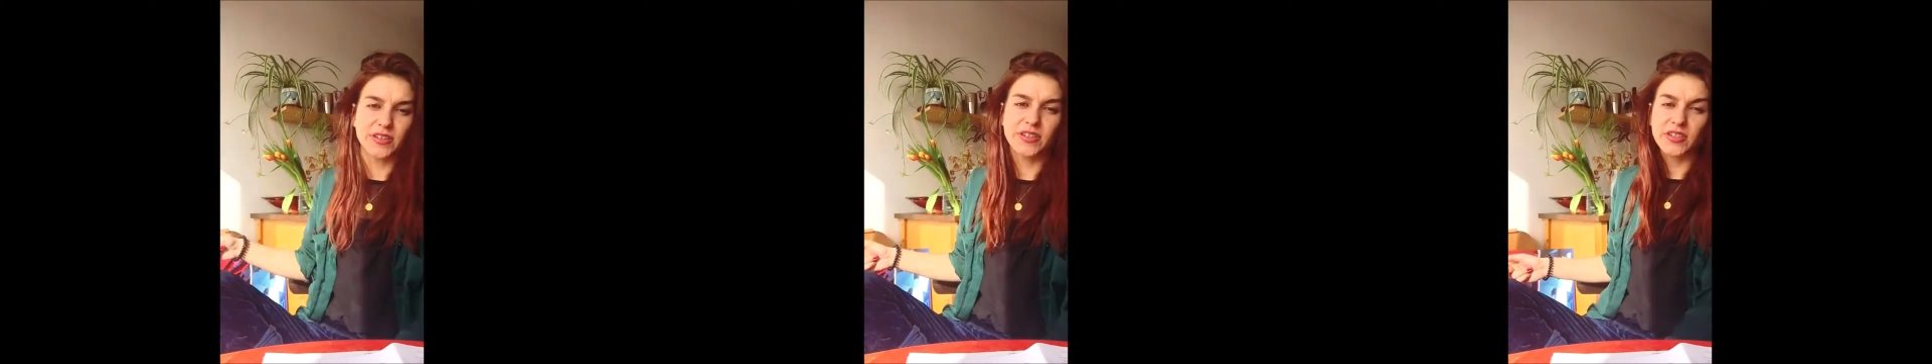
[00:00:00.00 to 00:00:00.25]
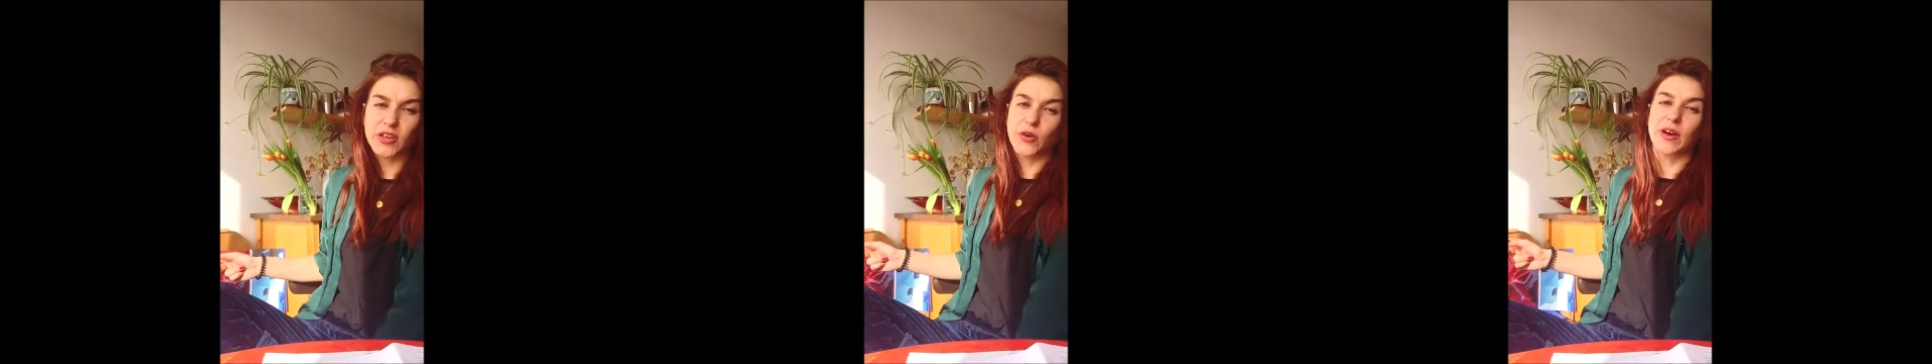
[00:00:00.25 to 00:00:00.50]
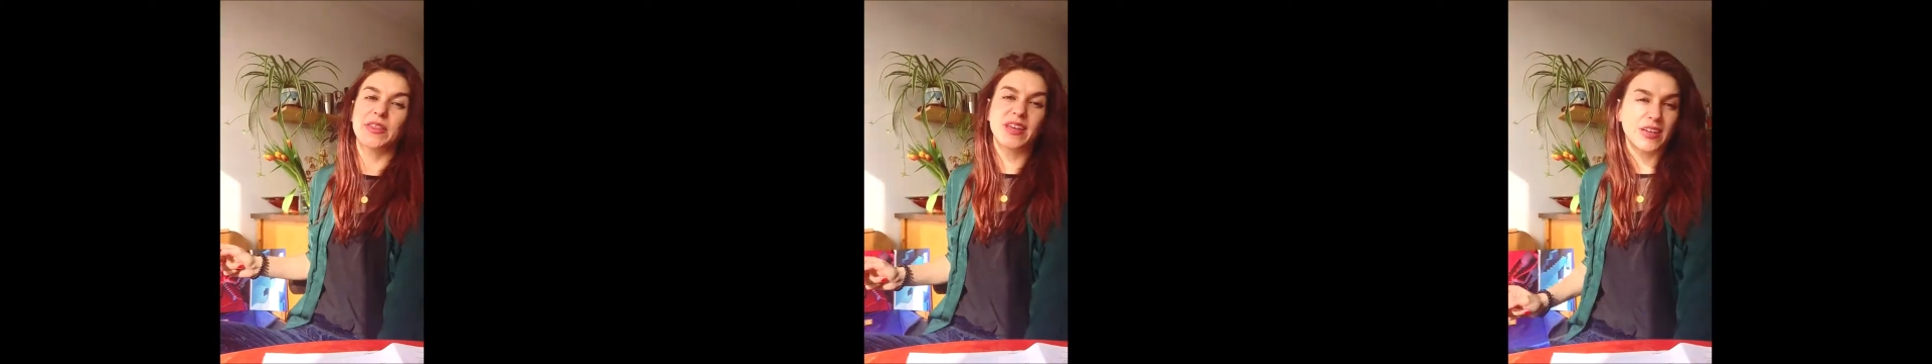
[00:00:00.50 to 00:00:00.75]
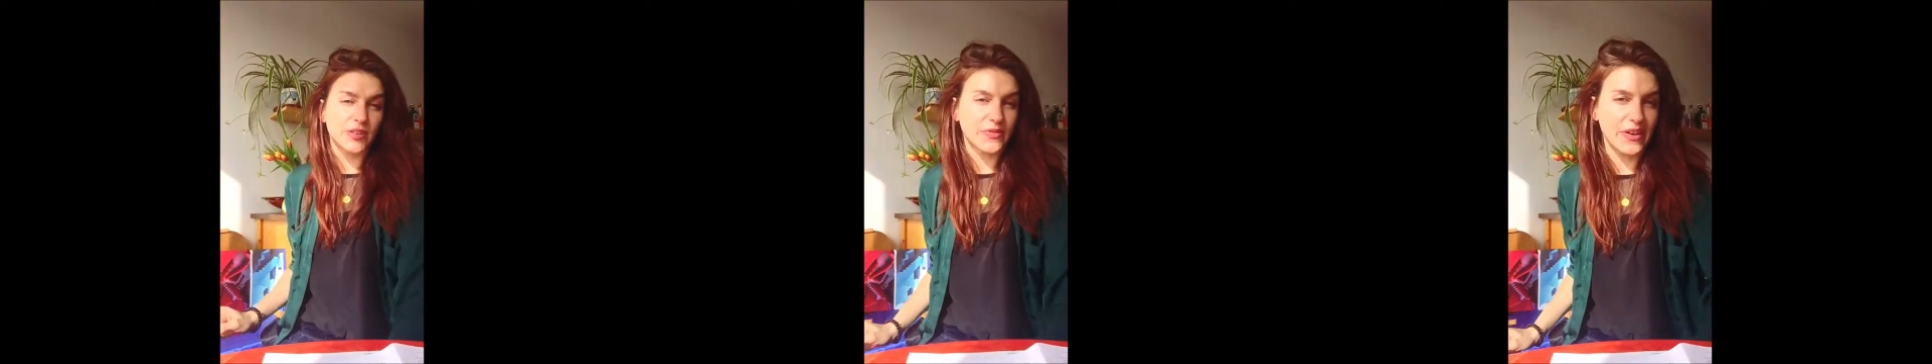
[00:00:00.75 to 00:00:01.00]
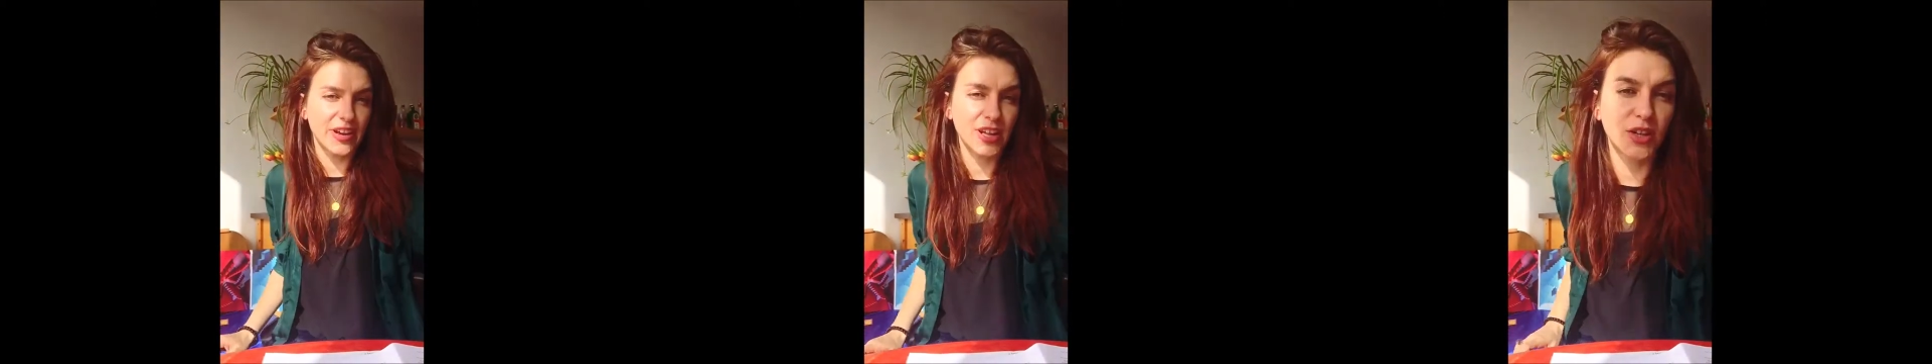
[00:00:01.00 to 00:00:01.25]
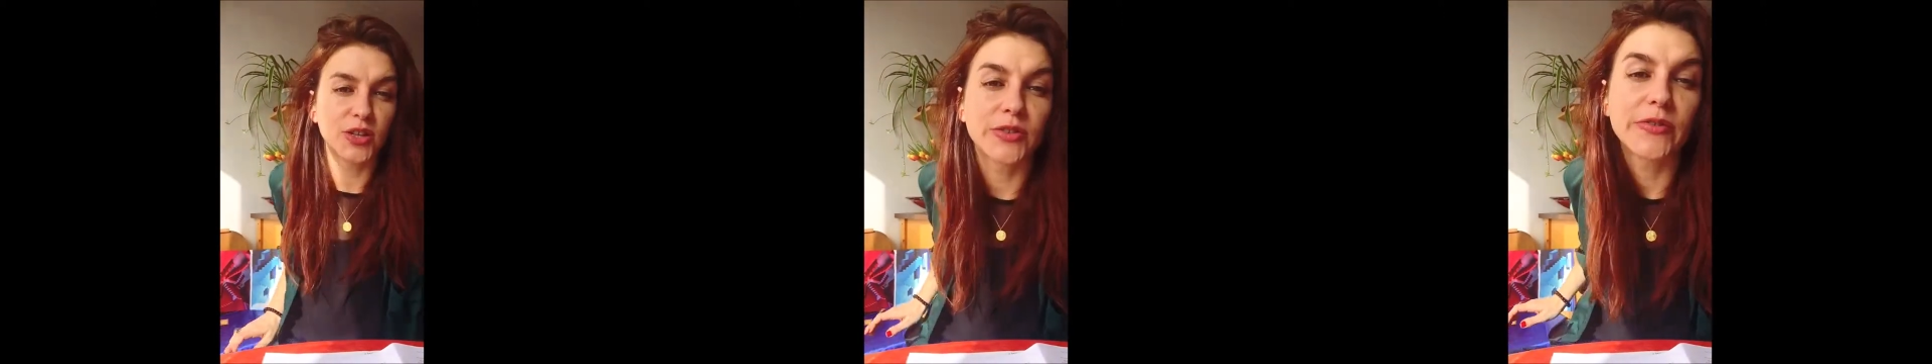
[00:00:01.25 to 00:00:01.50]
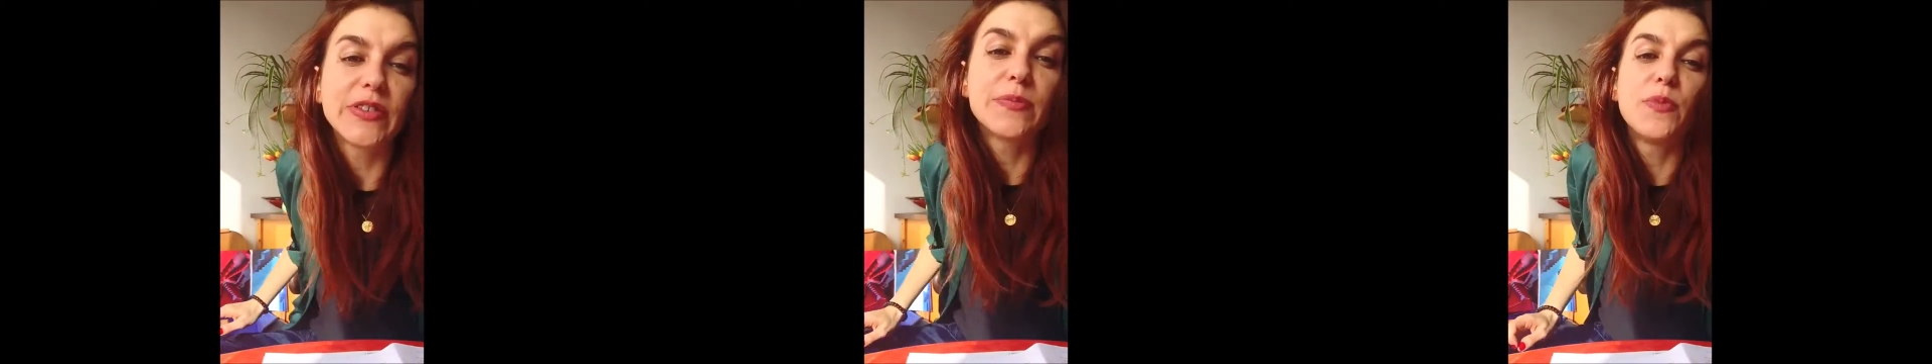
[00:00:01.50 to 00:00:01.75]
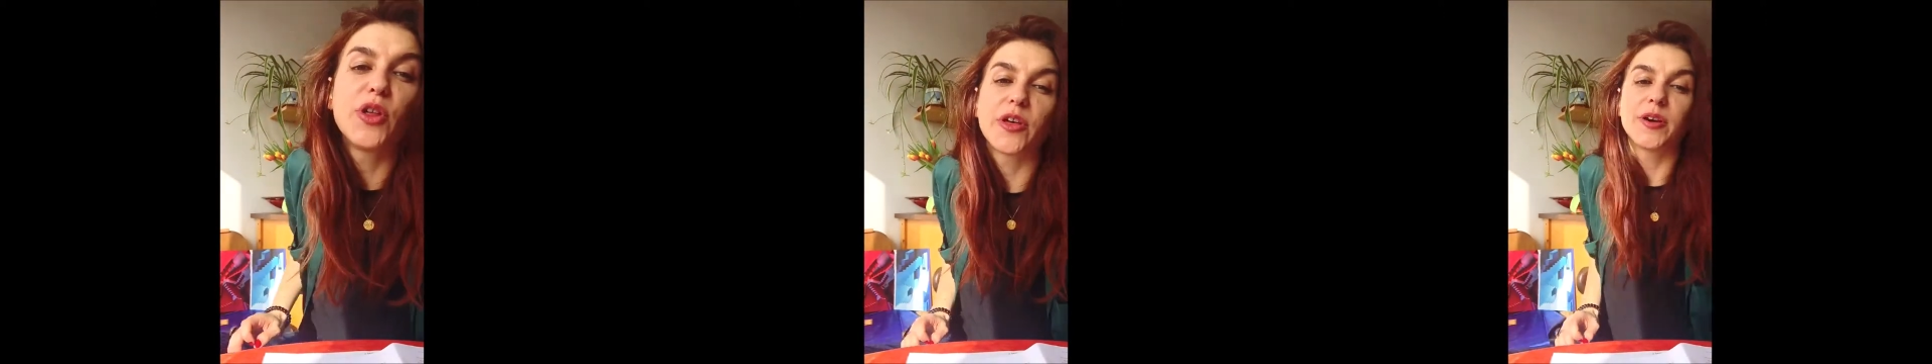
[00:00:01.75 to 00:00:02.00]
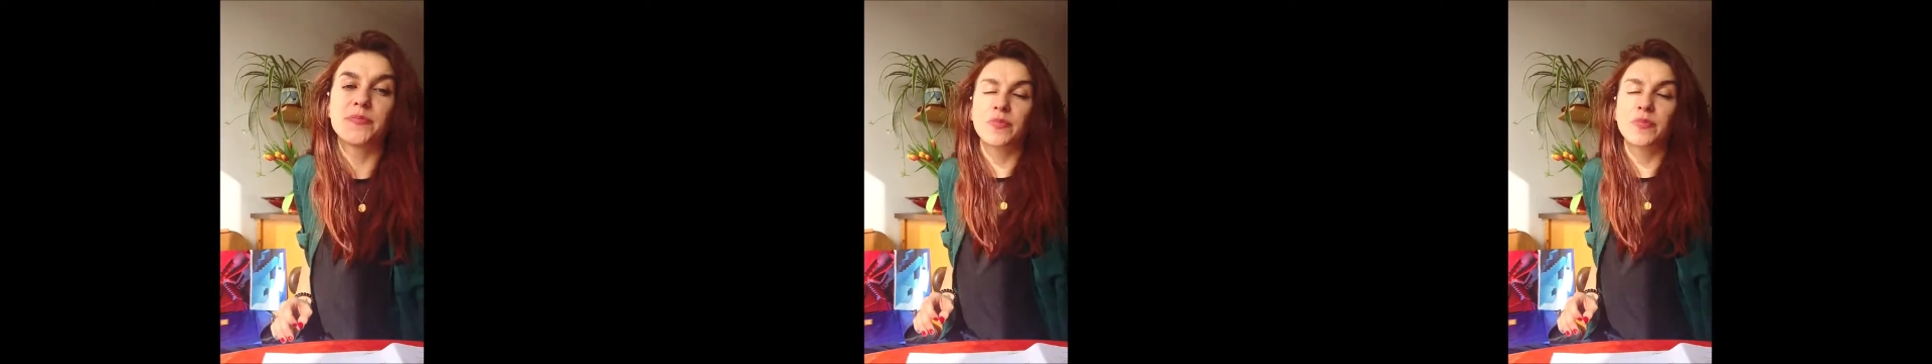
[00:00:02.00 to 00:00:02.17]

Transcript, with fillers: So I think he's very close with his mother.